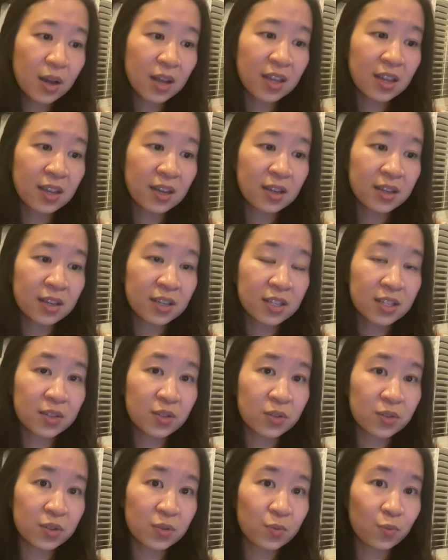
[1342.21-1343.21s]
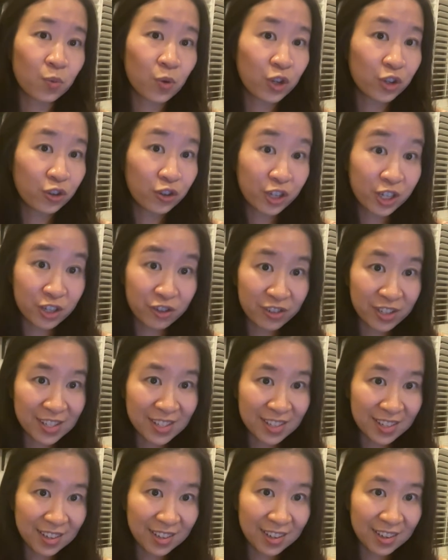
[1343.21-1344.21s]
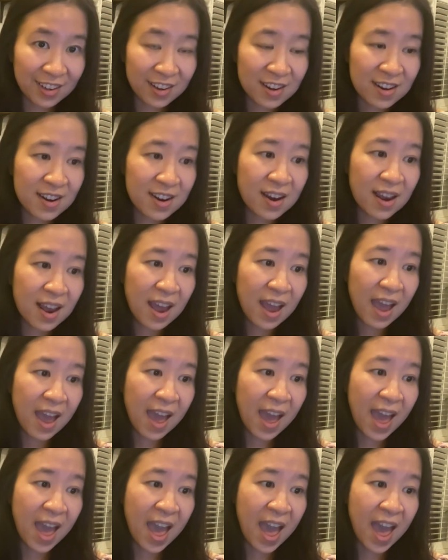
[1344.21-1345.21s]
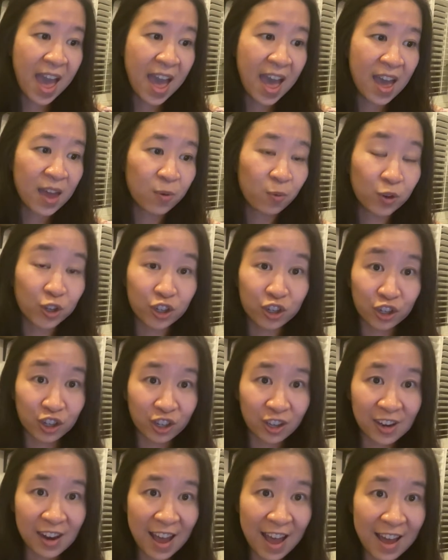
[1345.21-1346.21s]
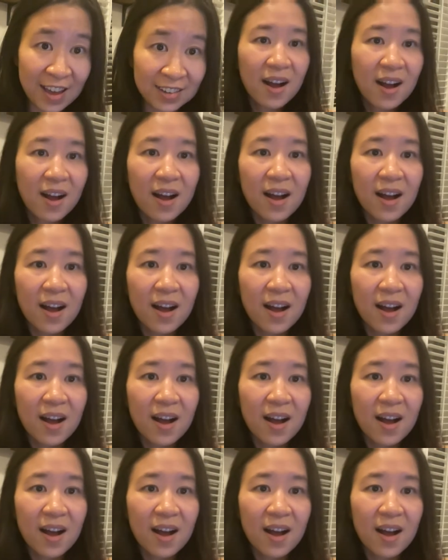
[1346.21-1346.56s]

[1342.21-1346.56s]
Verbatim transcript: it is what you're interested in and what you're good at.